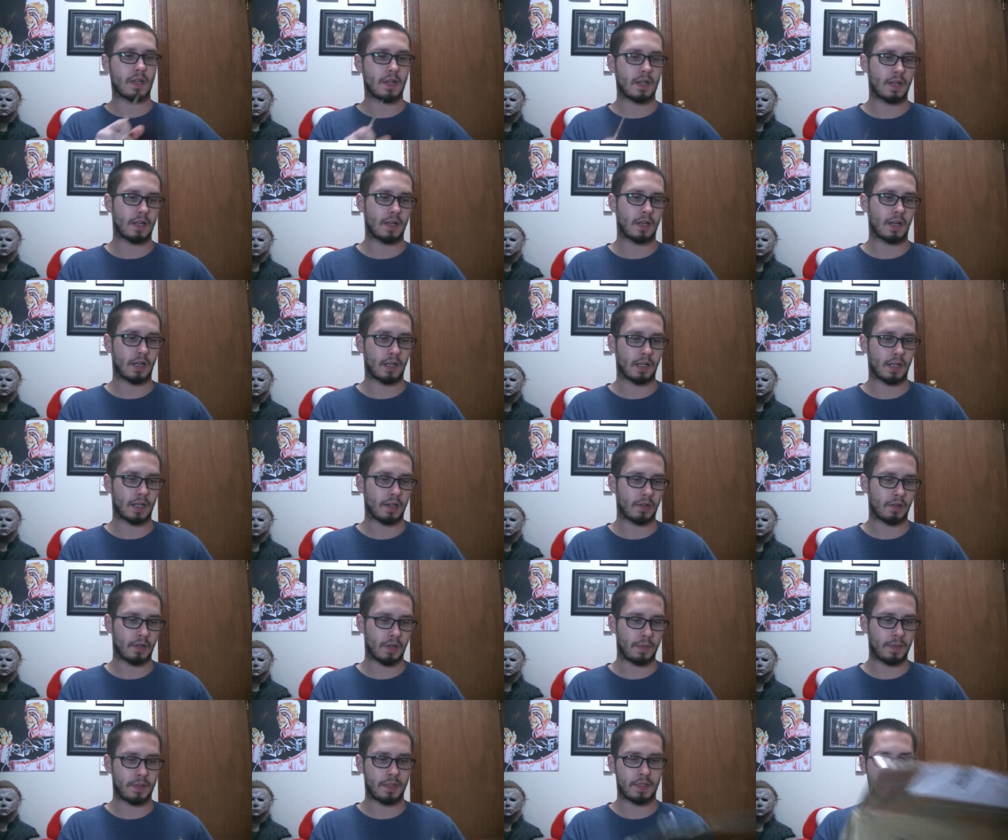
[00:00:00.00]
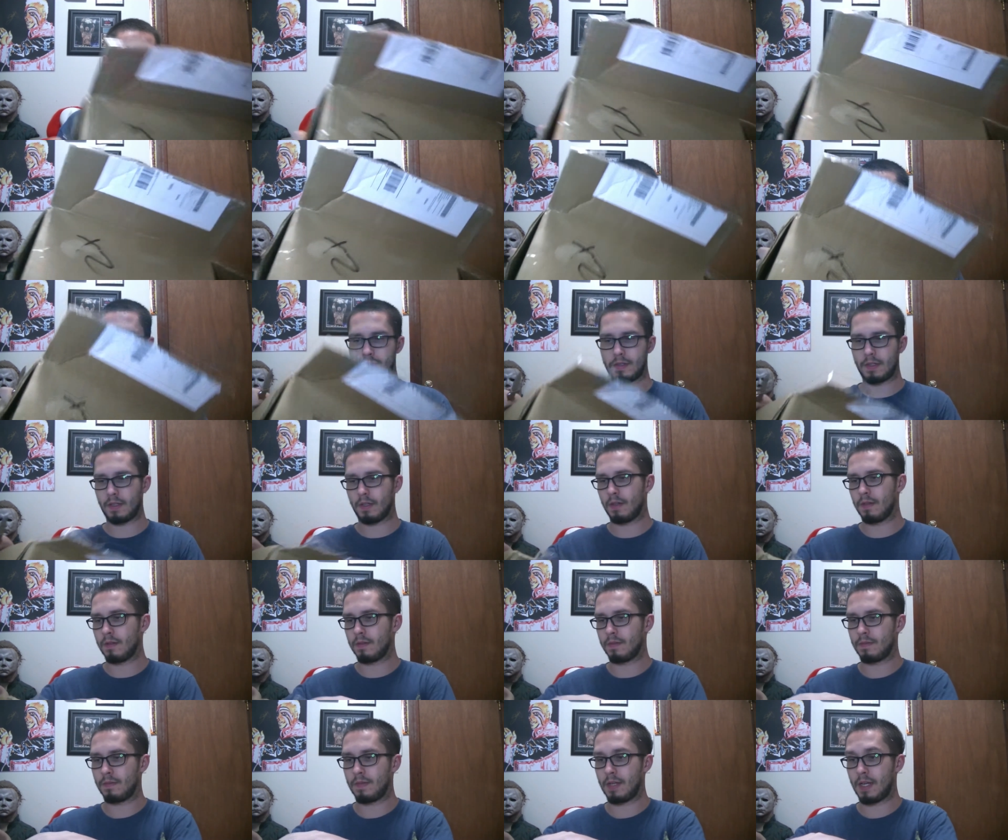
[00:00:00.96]
and I like creepy stuff.
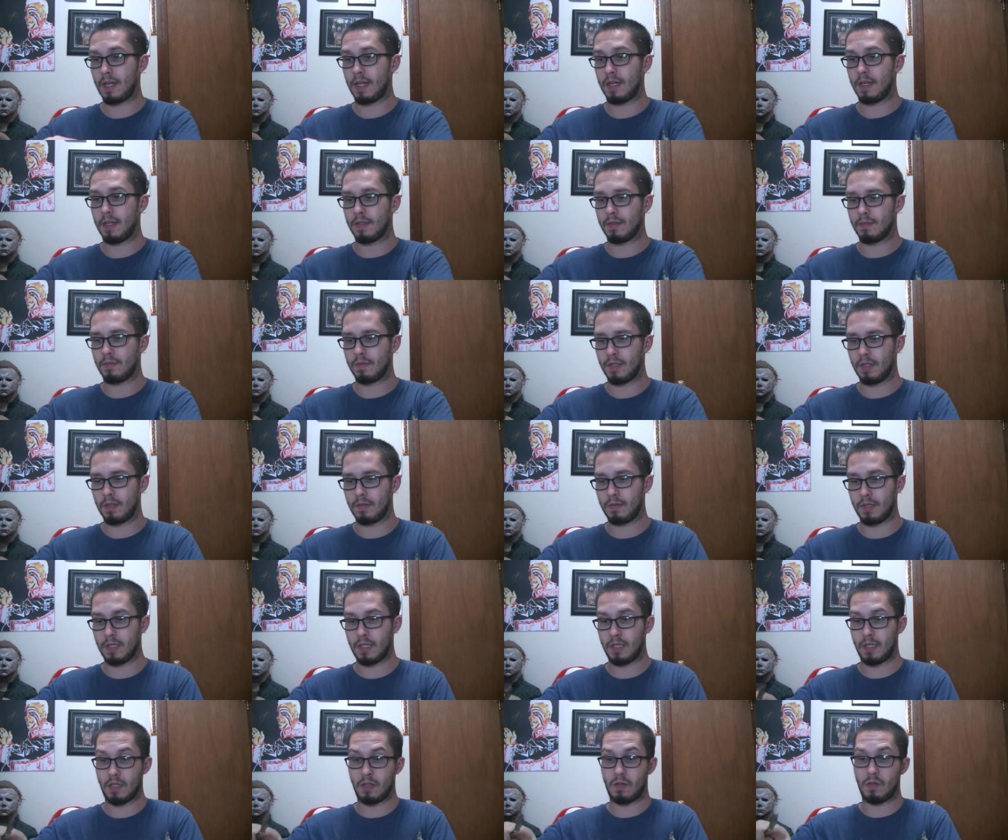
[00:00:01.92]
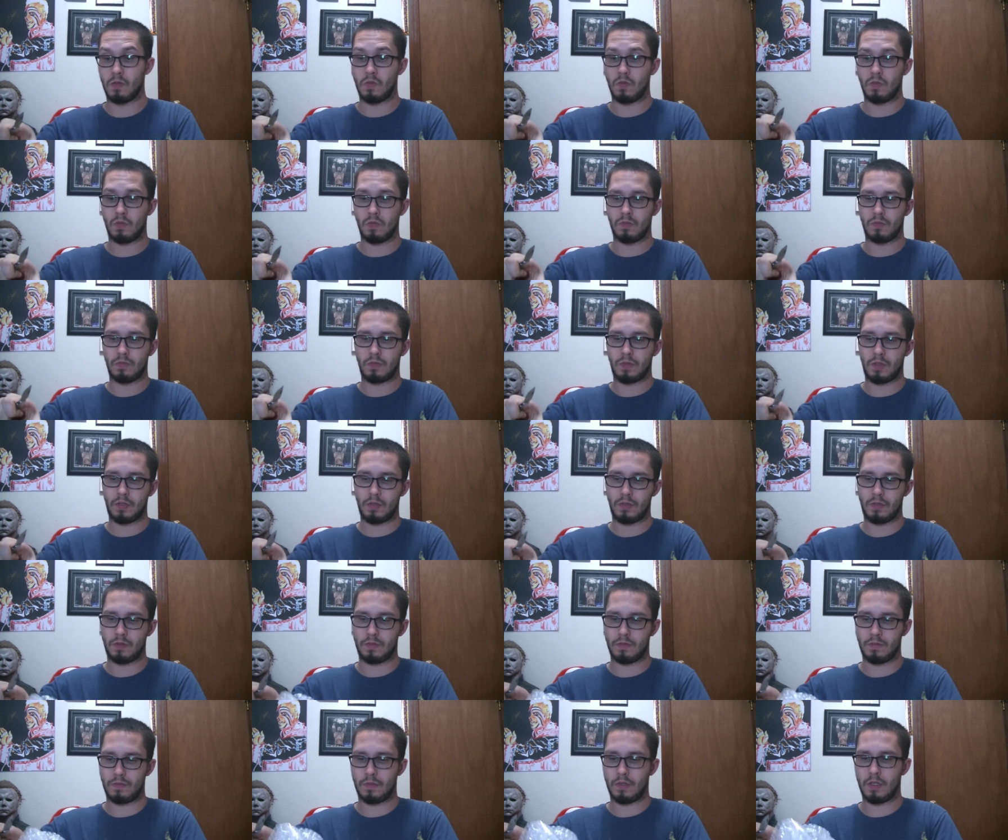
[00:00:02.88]
So, and it's really, really old too.
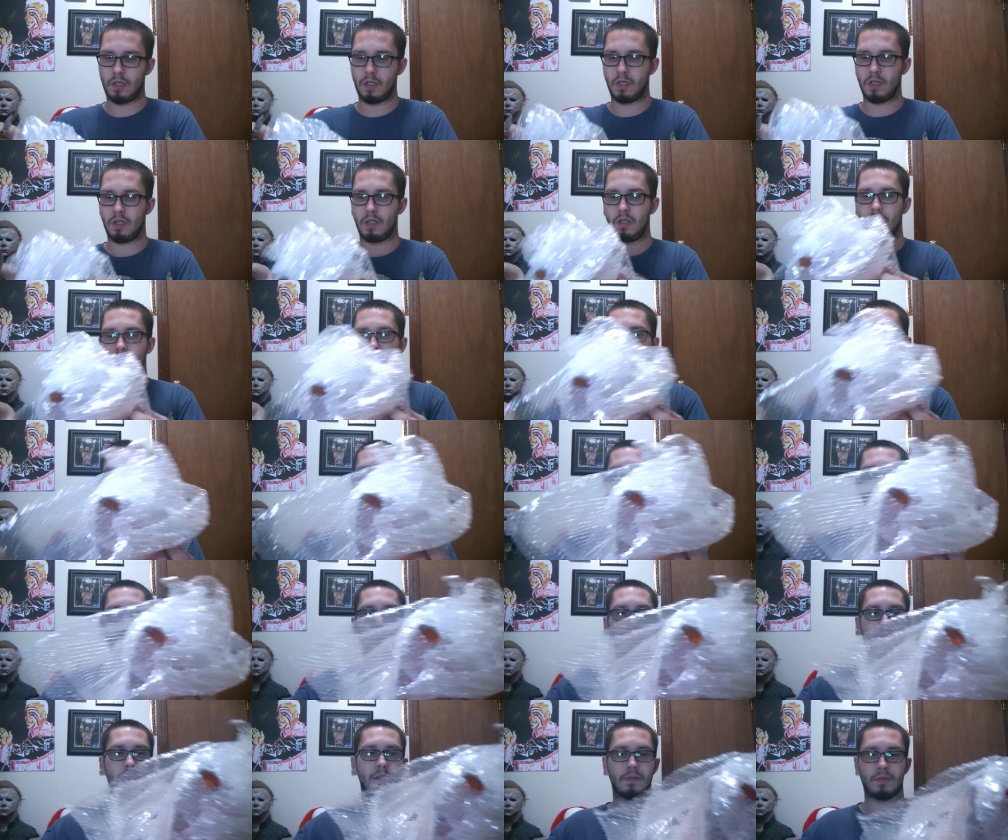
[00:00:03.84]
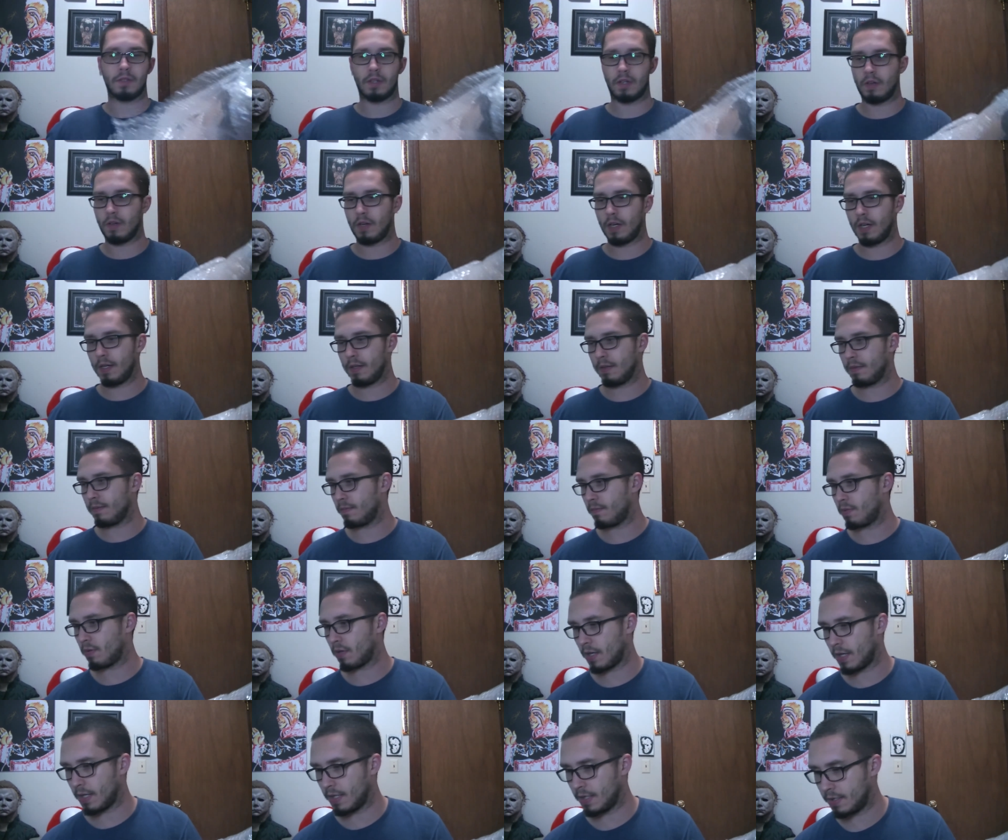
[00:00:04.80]
It was a great
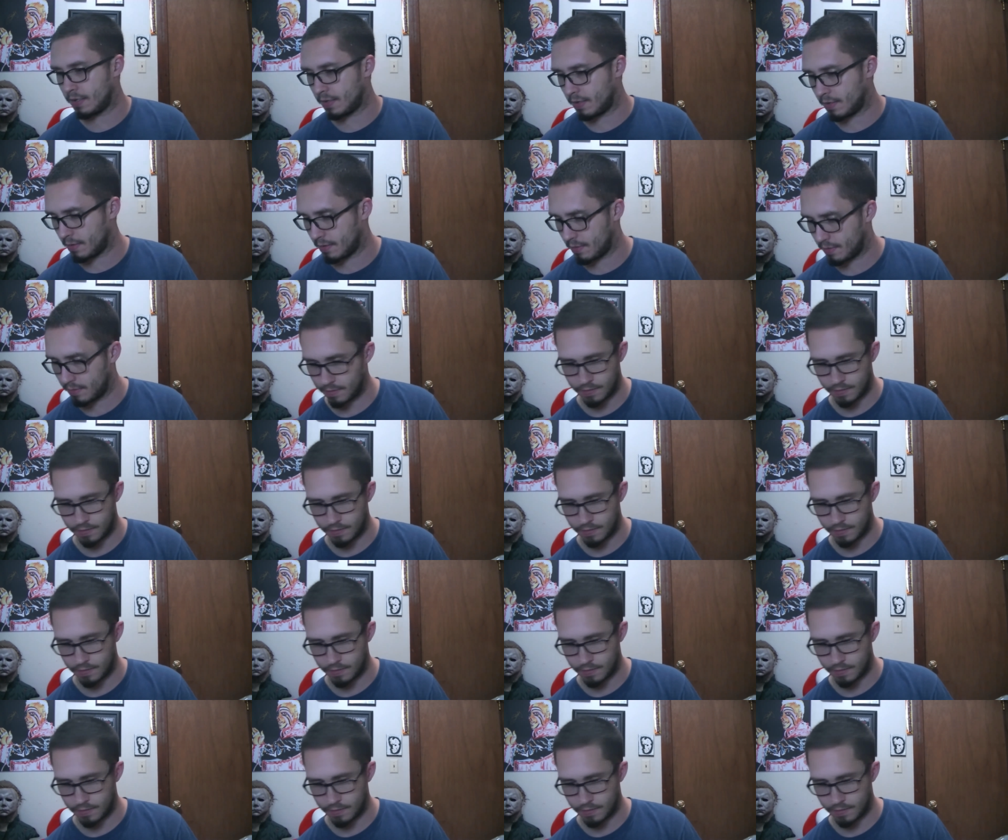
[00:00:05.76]
price